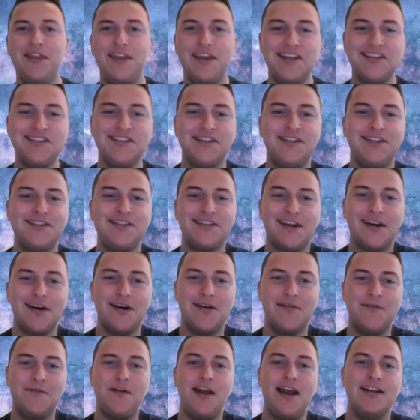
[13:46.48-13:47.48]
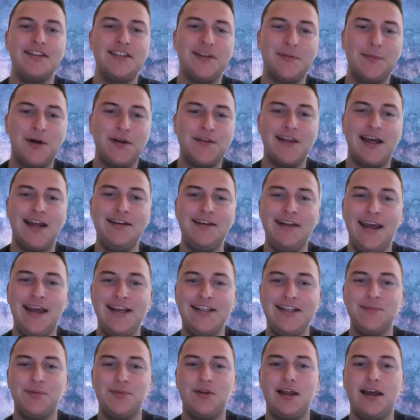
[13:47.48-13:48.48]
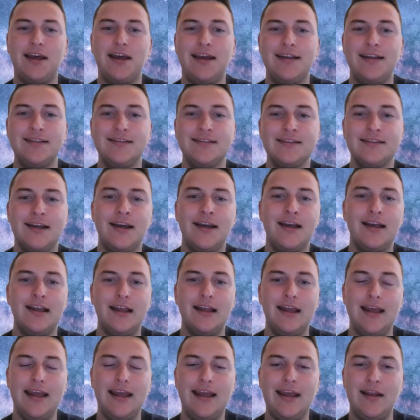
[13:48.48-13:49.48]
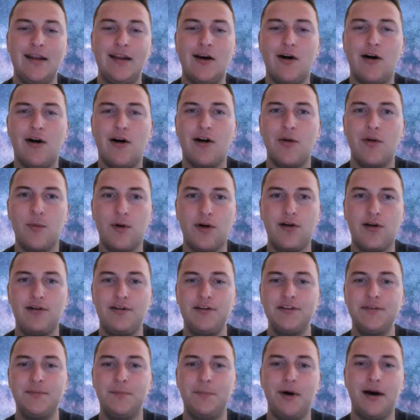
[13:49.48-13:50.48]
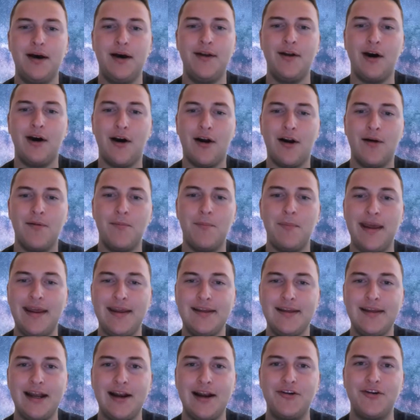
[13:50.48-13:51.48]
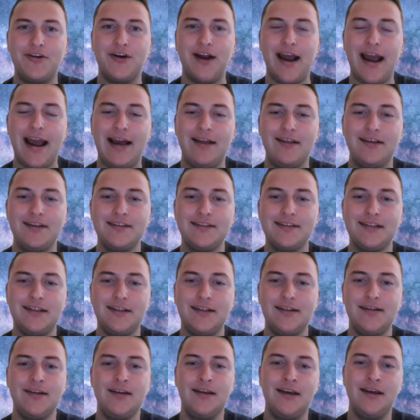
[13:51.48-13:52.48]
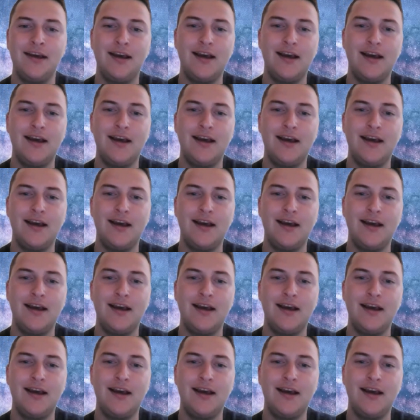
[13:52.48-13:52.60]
this is a fantasy book that takes place in our world, but our main character, Allison,